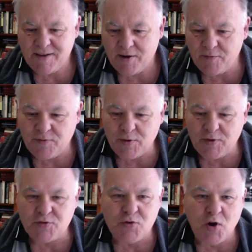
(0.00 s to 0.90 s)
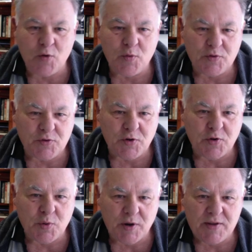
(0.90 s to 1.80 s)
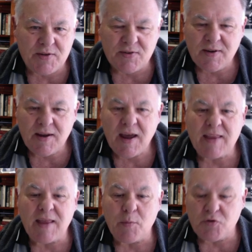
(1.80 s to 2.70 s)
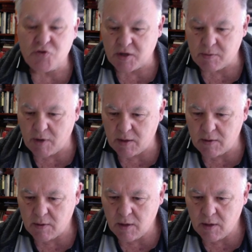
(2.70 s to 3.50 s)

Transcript: I'm very strong with two queens. And that was checkmate.